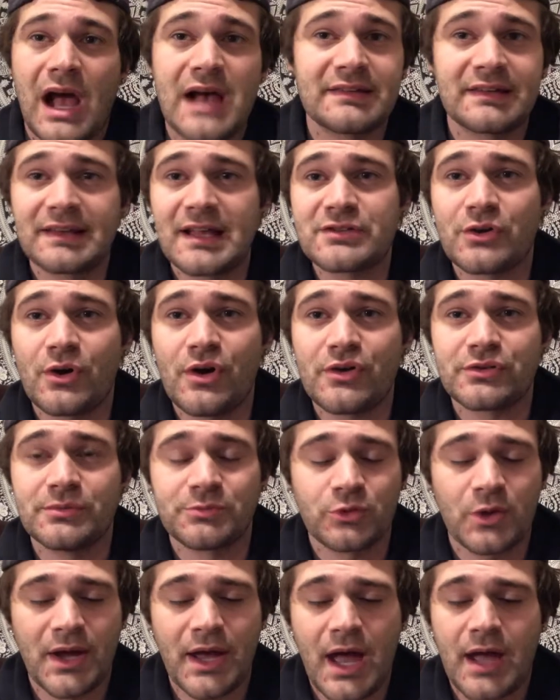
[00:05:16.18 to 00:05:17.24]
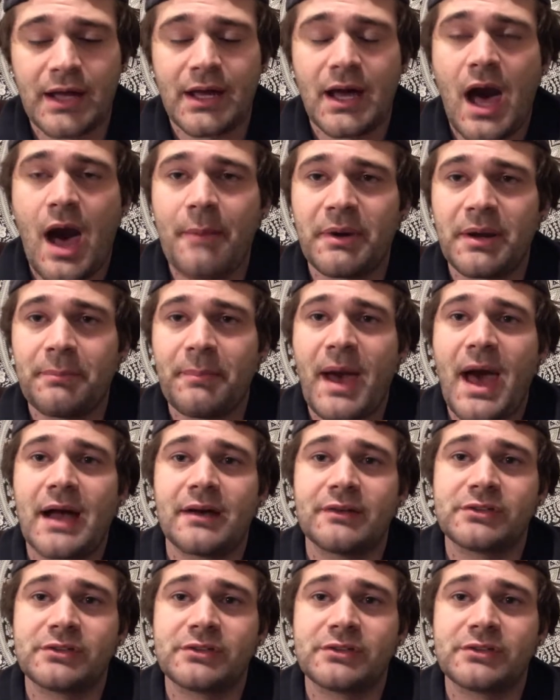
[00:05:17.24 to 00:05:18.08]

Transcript: I was like, that's awesome. So I commented back.